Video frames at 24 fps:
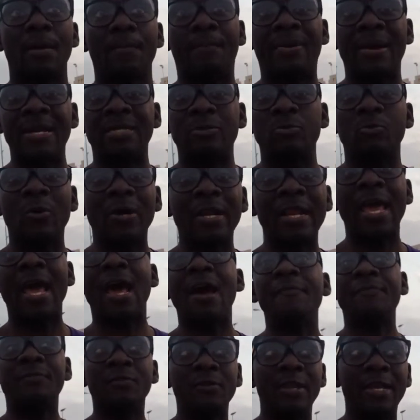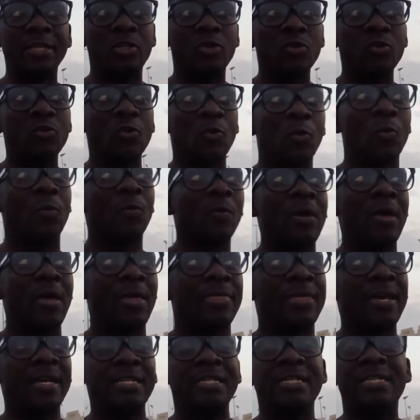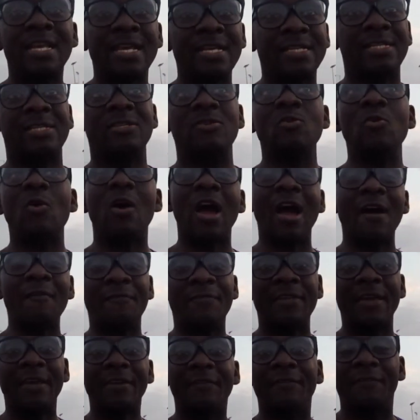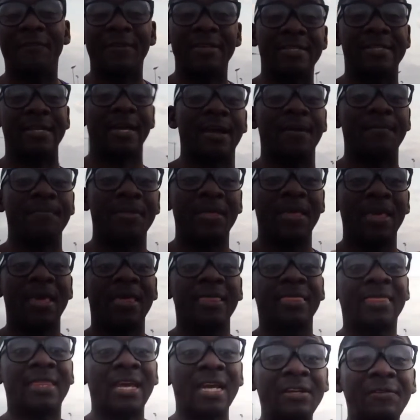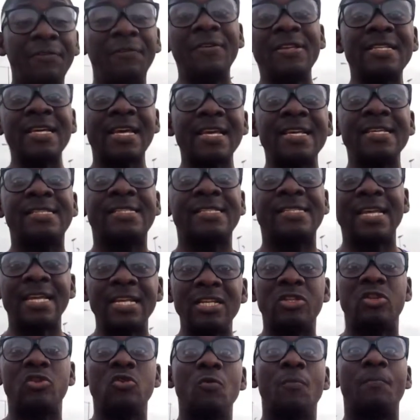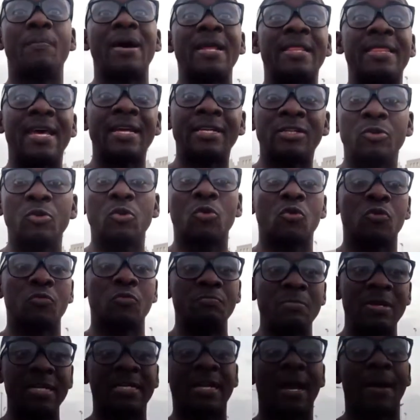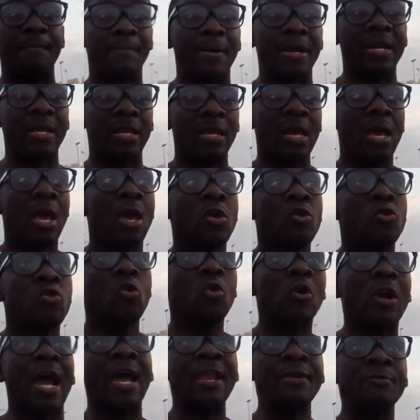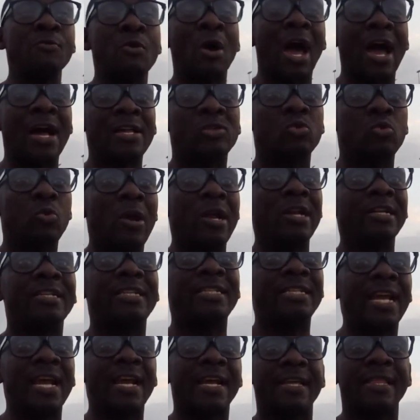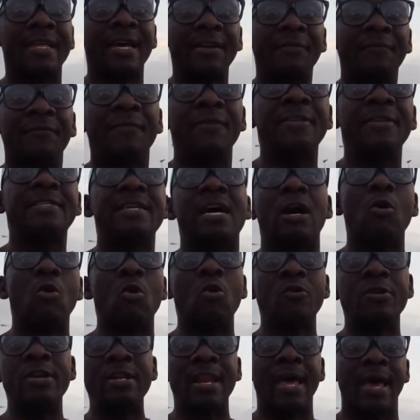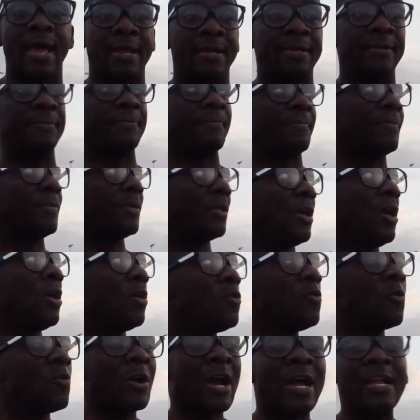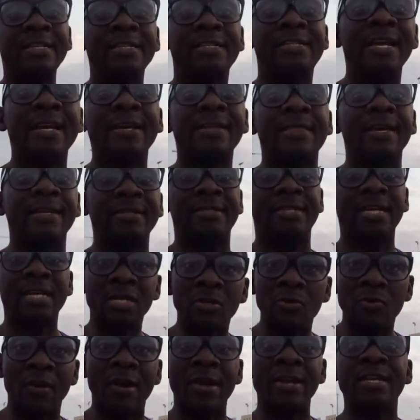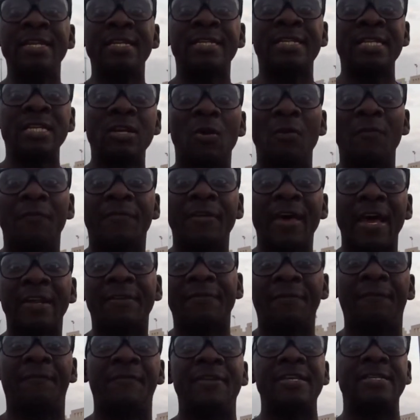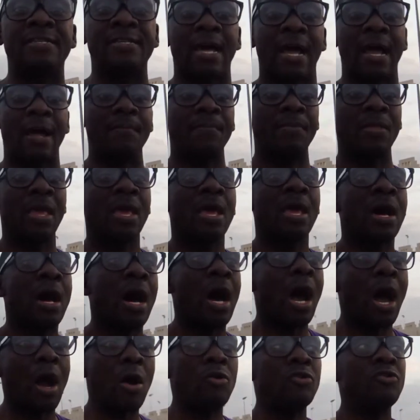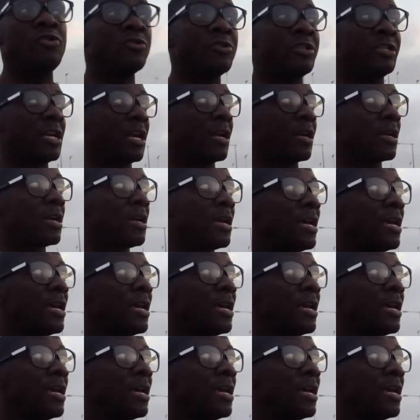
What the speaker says: But what I have to let you know, that yes, you have that visa. That visa is sent to you by that recruitment company. You can as well check that visa online. You can check the generality of that visa. How do you check?